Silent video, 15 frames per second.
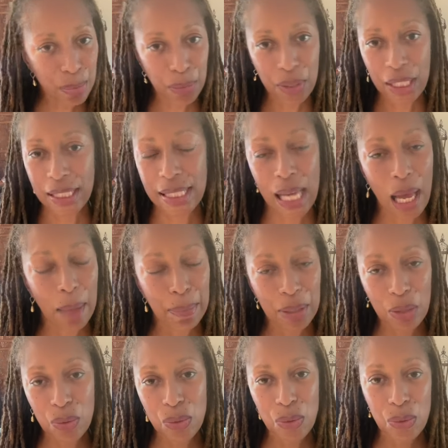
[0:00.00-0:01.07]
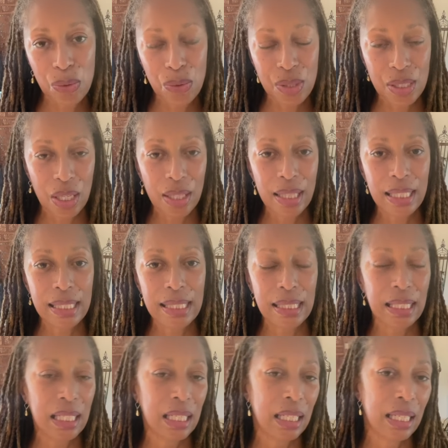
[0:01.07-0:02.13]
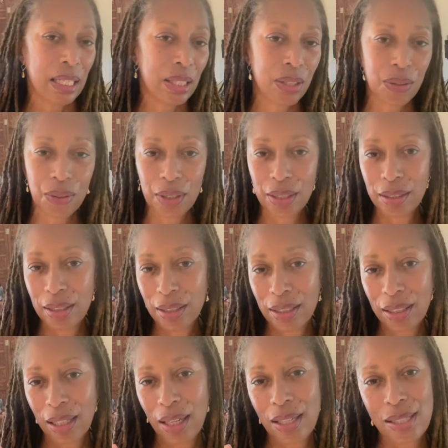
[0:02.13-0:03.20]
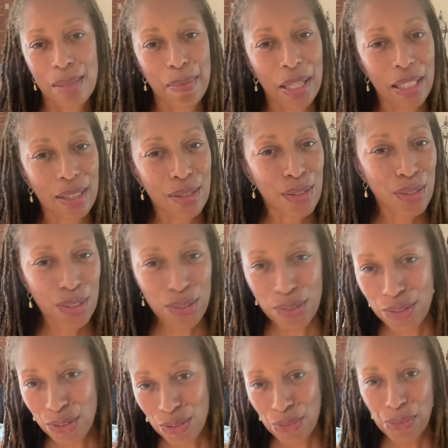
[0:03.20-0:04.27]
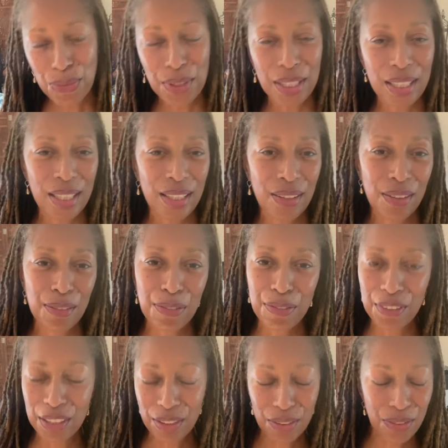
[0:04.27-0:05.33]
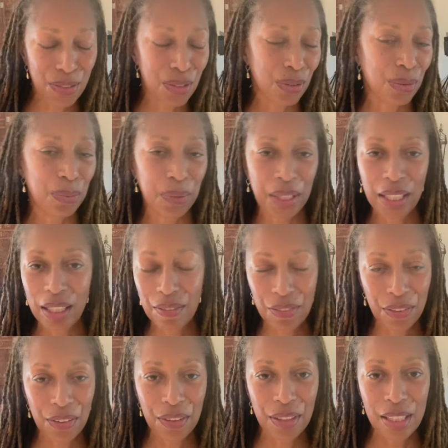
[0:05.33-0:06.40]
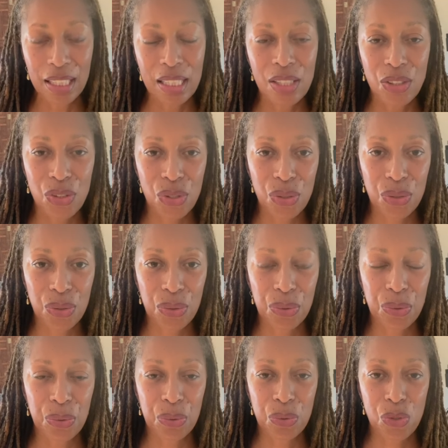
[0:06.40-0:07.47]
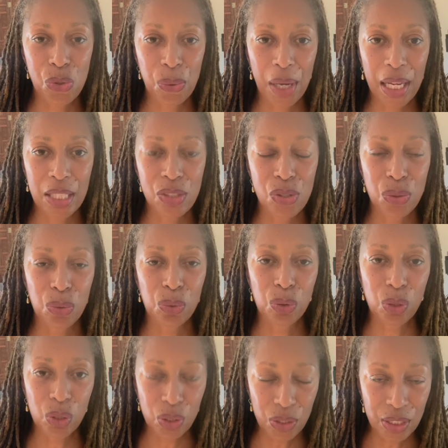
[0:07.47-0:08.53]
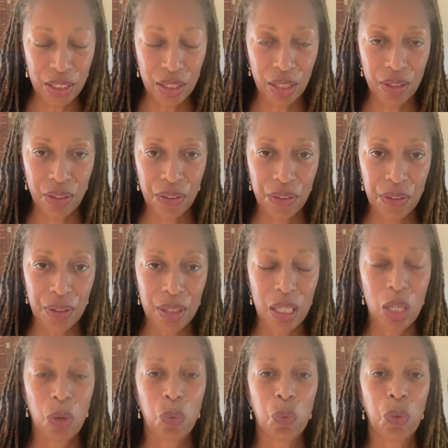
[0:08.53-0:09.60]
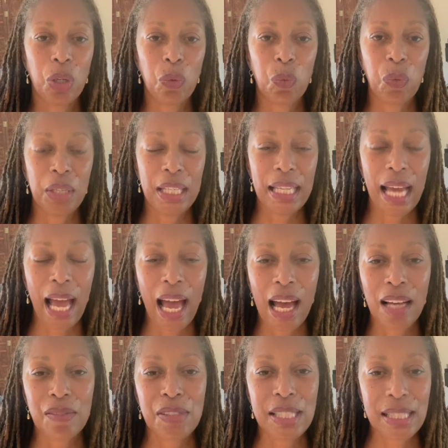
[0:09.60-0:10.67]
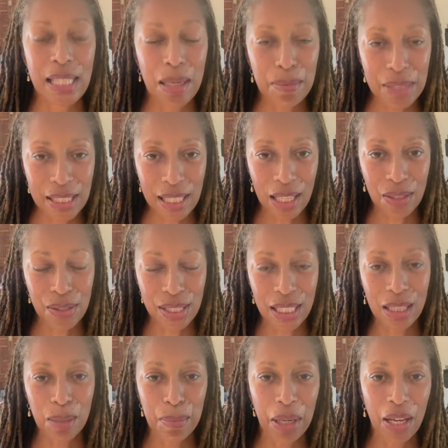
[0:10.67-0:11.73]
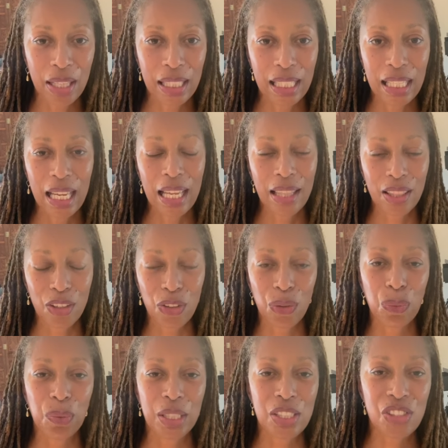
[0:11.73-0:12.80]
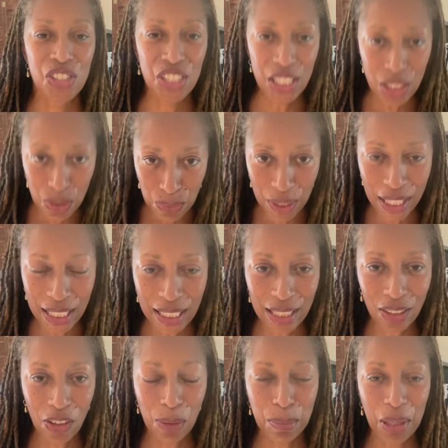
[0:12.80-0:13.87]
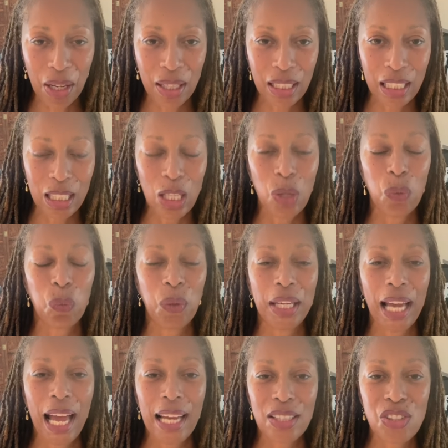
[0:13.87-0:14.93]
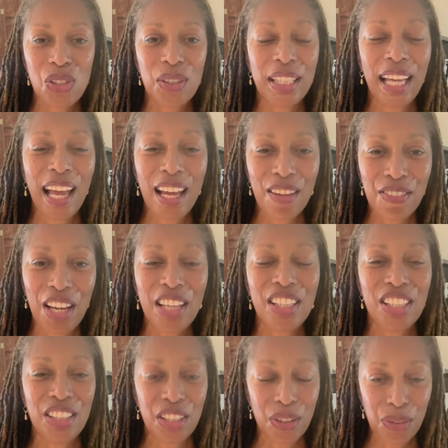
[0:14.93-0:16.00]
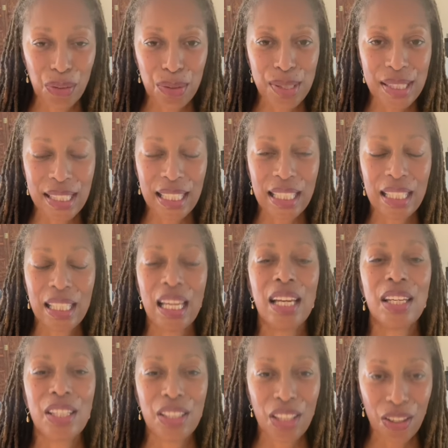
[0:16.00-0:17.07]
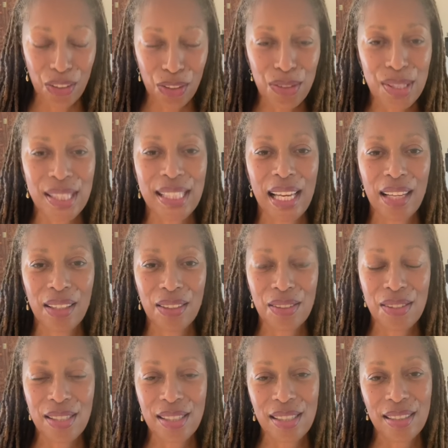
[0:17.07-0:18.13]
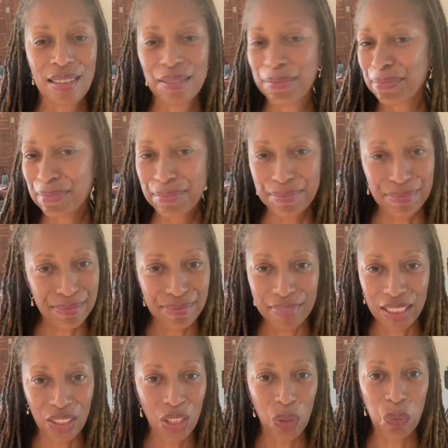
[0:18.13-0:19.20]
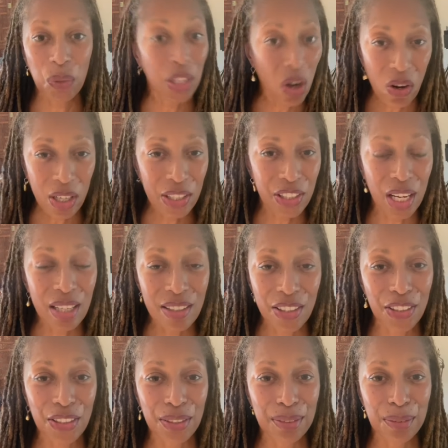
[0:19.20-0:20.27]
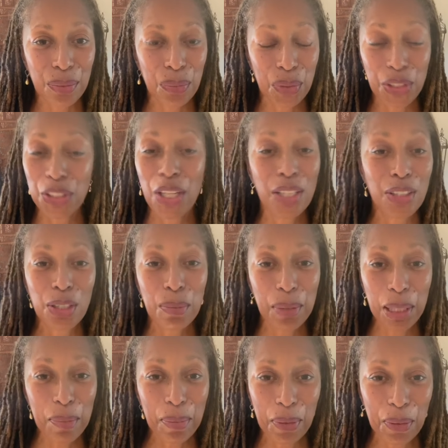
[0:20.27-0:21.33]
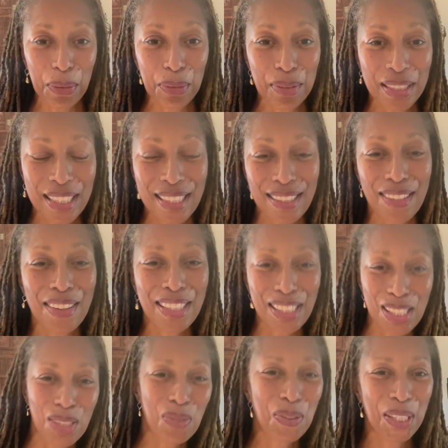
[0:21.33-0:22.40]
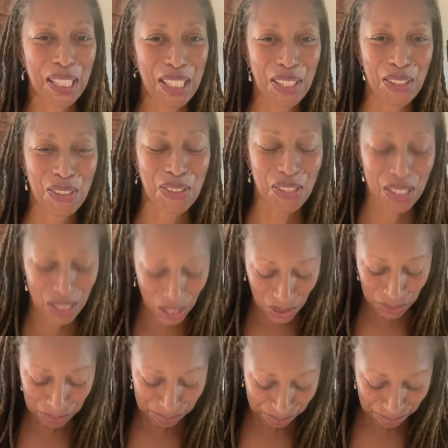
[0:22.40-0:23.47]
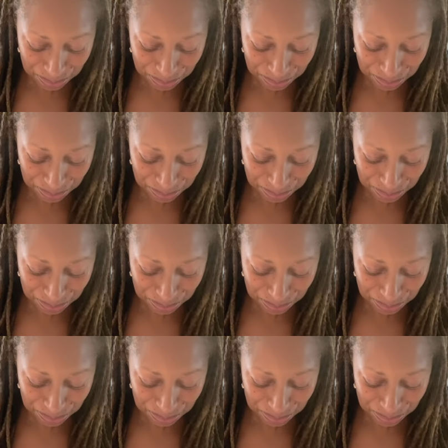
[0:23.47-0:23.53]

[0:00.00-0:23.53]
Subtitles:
putting topicals on the skin or cosmetic surgery or fillers or whatever to try to look younger. When we have stem cells in the body that are regenerating our body, we actually have younger skin, younger cells. We are younger. We're younger people. So this is really huge. So